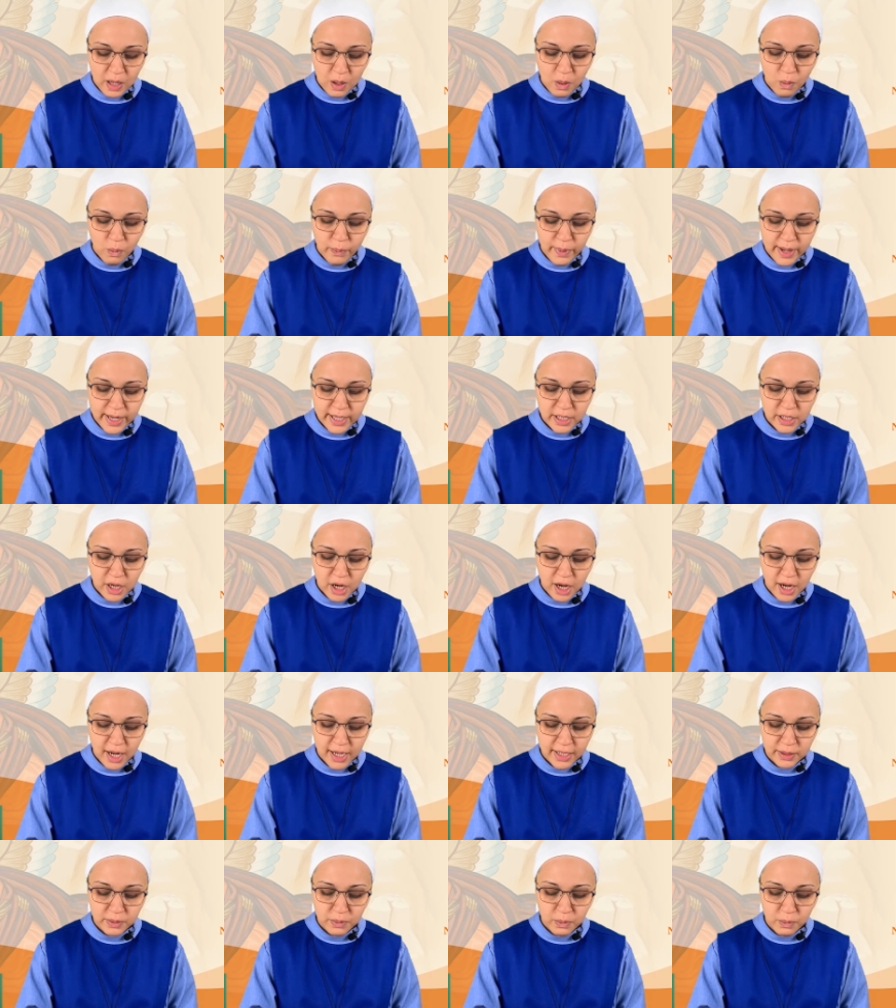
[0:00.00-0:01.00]
when
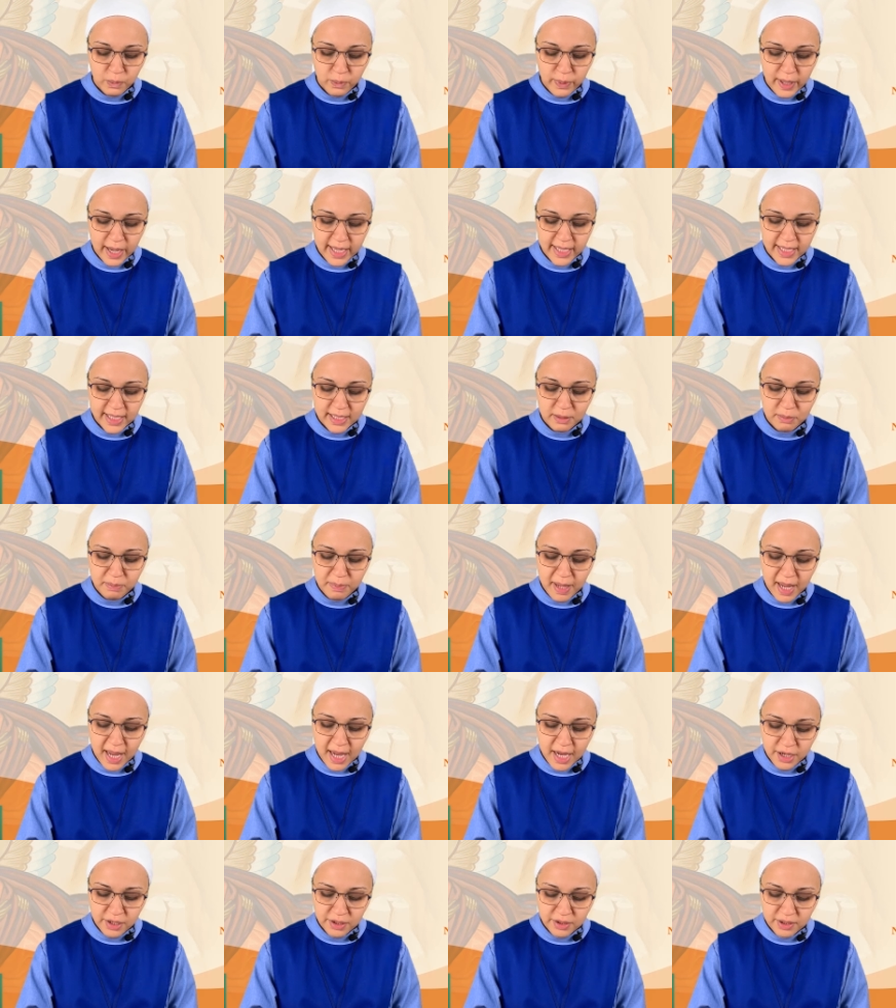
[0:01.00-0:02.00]
God waited
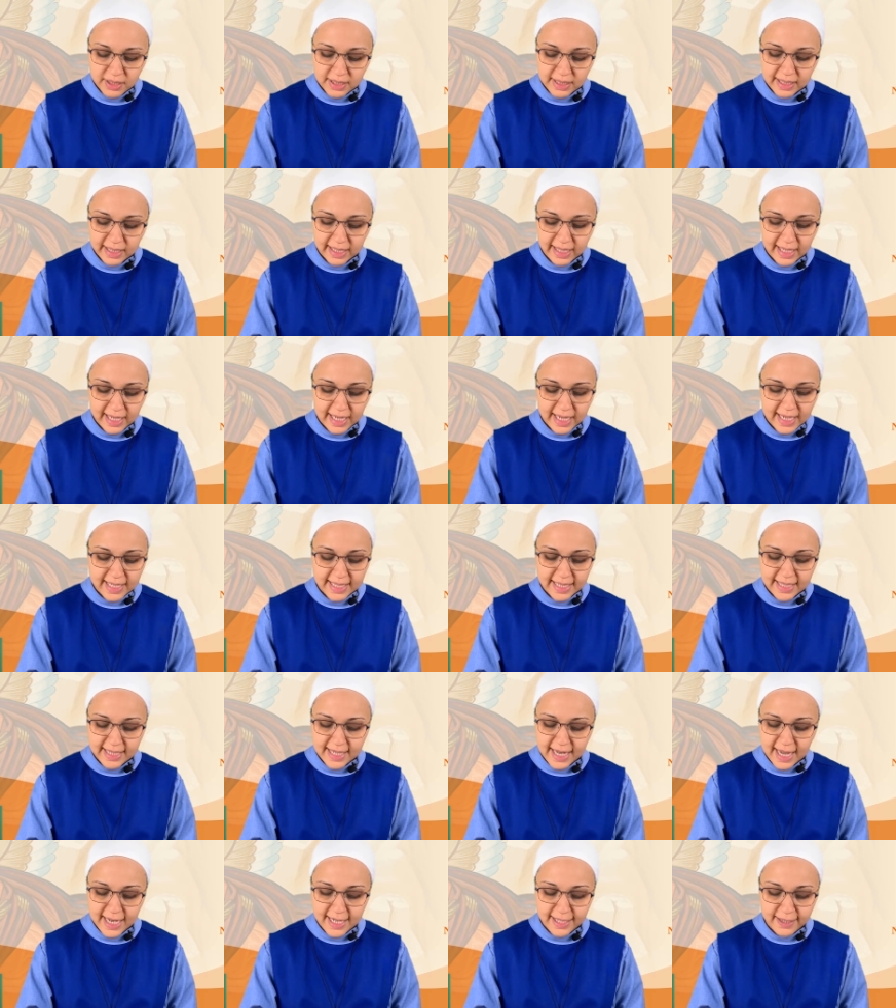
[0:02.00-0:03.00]
patiently in the
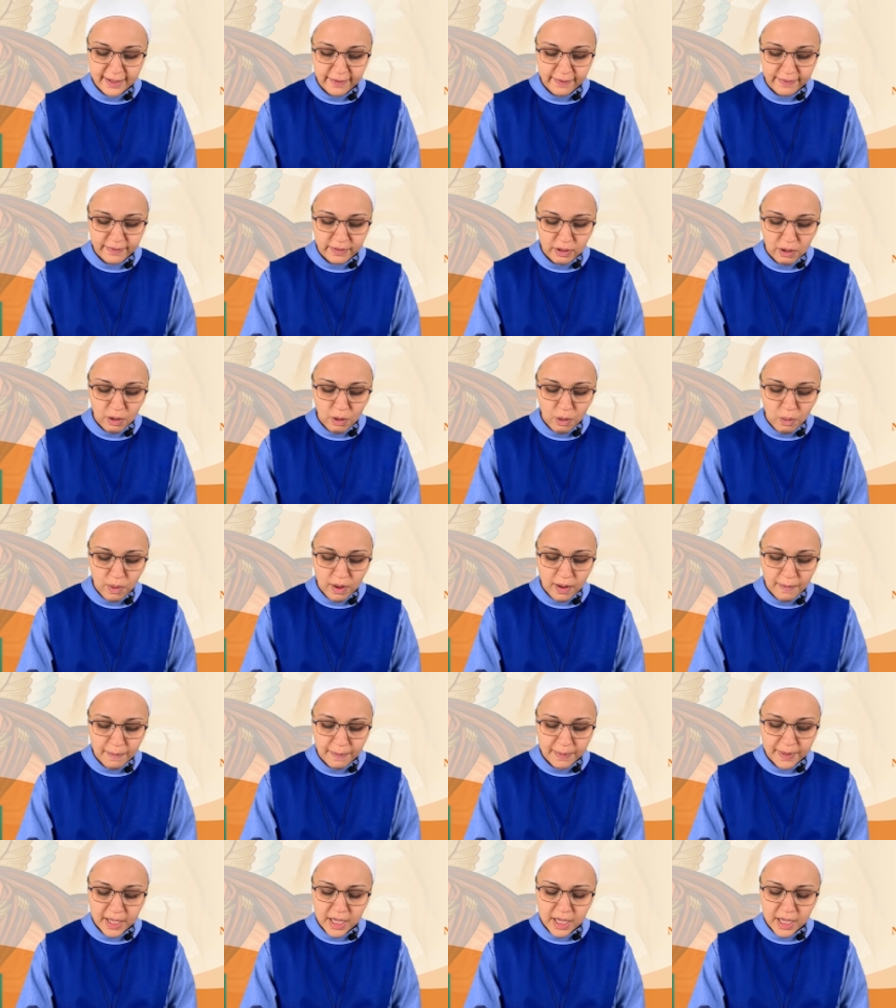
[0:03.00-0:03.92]
days of Noah,